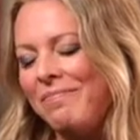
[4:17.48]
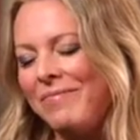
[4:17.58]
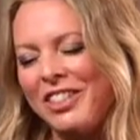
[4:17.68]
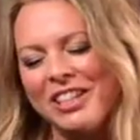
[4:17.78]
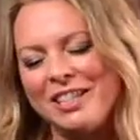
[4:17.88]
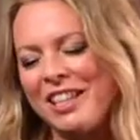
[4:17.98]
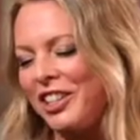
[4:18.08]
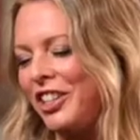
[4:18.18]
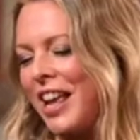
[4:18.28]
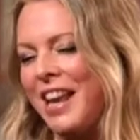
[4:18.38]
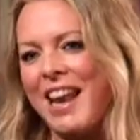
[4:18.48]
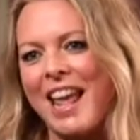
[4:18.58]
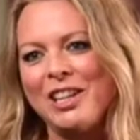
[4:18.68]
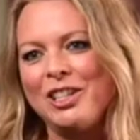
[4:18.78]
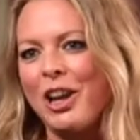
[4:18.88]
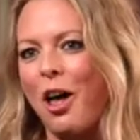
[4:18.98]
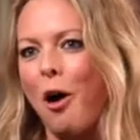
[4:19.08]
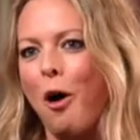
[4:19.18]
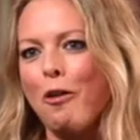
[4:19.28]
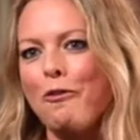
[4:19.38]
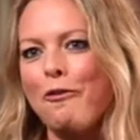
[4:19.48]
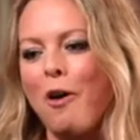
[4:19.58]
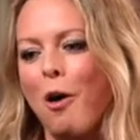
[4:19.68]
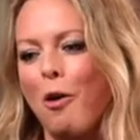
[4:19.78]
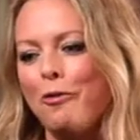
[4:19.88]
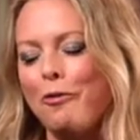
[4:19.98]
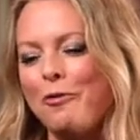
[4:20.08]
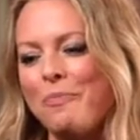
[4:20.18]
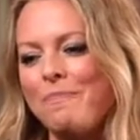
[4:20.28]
just the sheer nature of